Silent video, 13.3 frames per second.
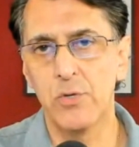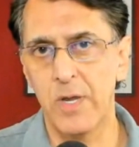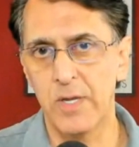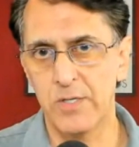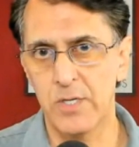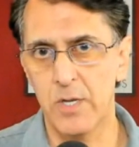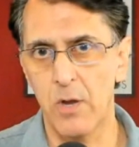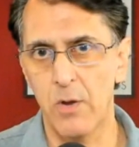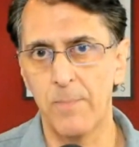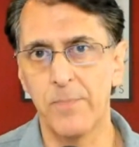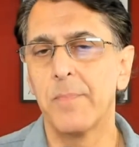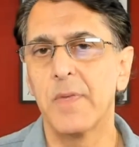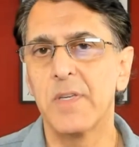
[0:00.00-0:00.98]
to SEO.
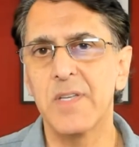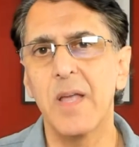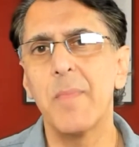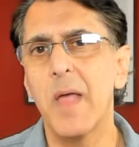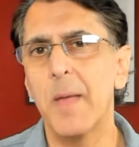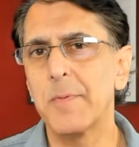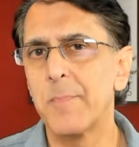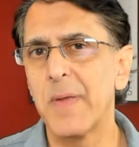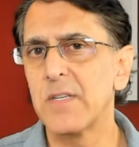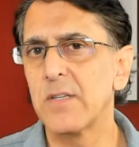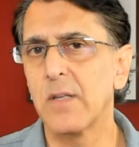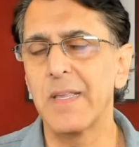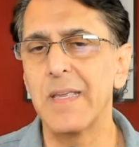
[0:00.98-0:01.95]
The sitemap's
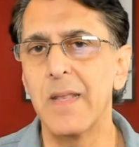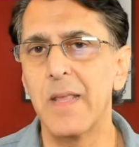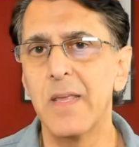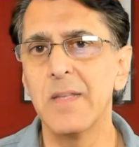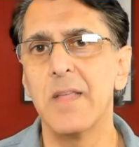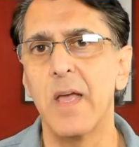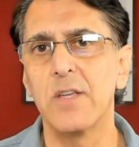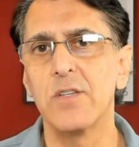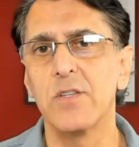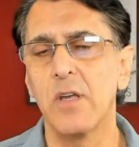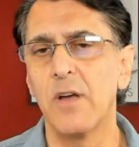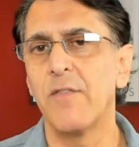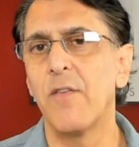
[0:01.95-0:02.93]
basically an index
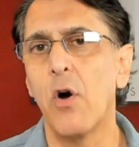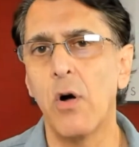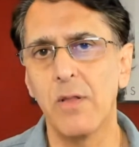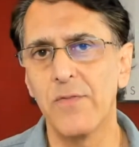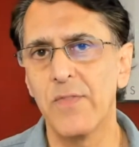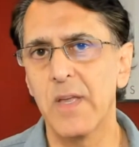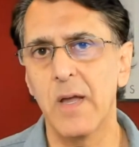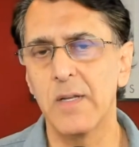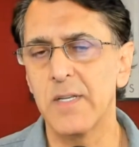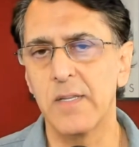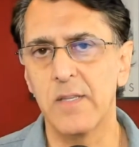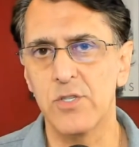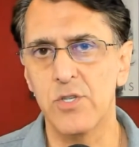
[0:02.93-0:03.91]
of all of the
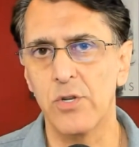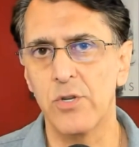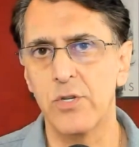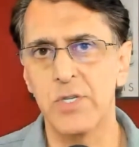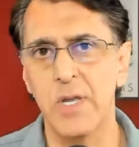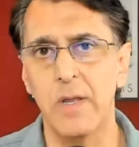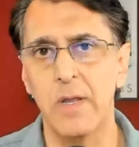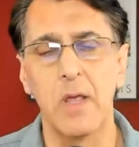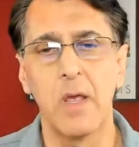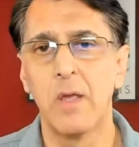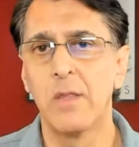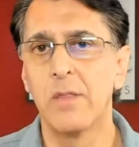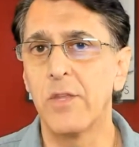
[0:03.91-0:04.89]
content that's on your site.
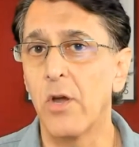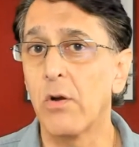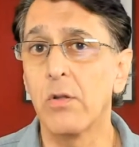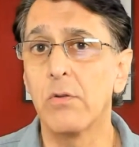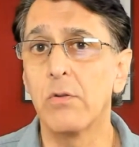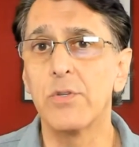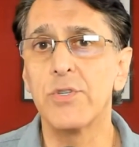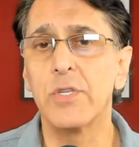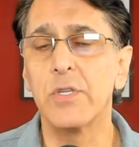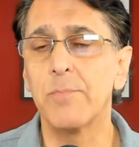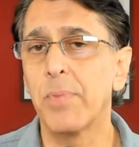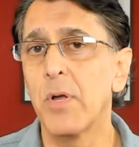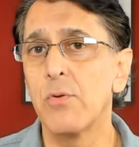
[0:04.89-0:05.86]
The articles, the
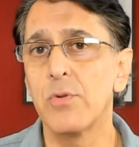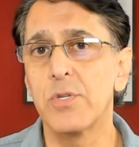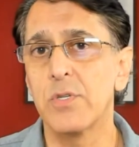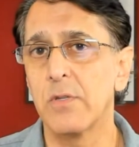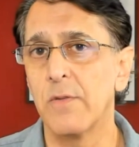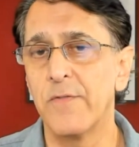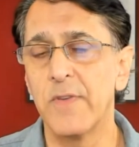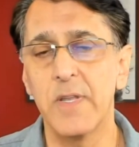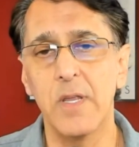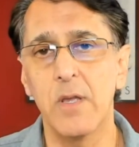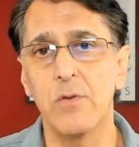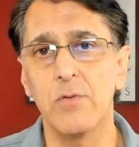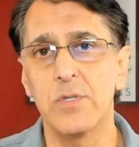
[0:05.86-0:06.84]
posts, the
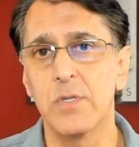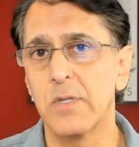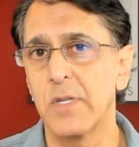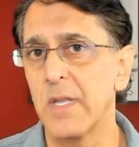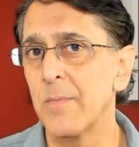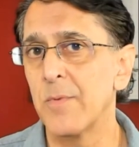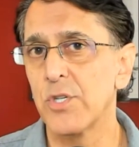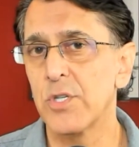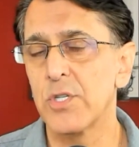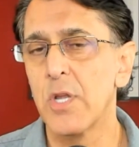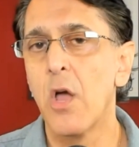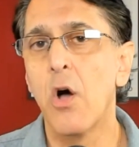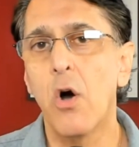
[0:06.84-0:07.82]
videos, the
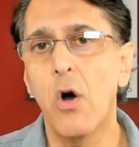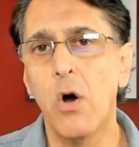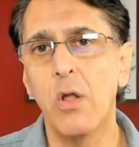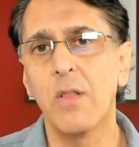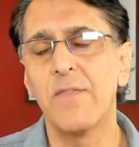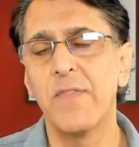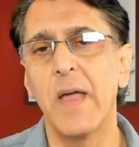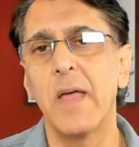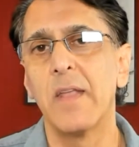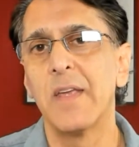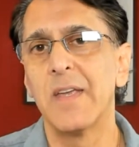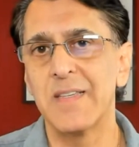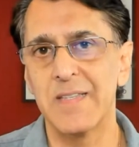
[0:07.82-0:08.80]
images, all of that
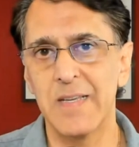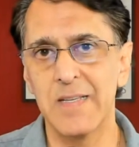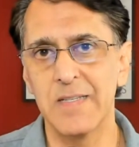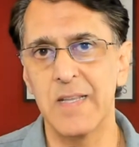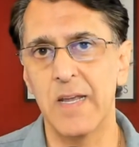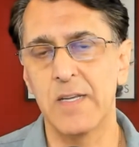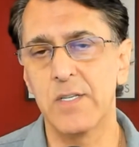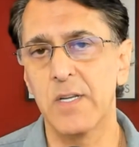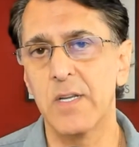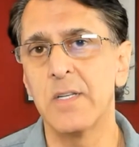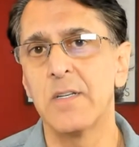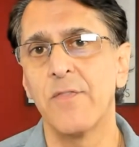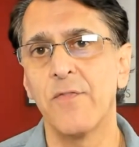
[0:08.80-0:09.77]
is indexed
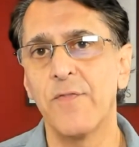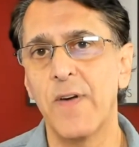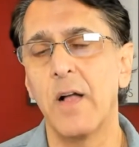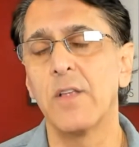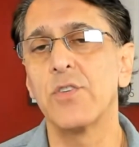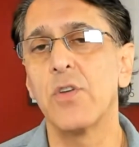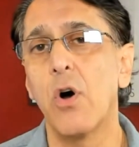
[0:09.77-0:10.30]
in different files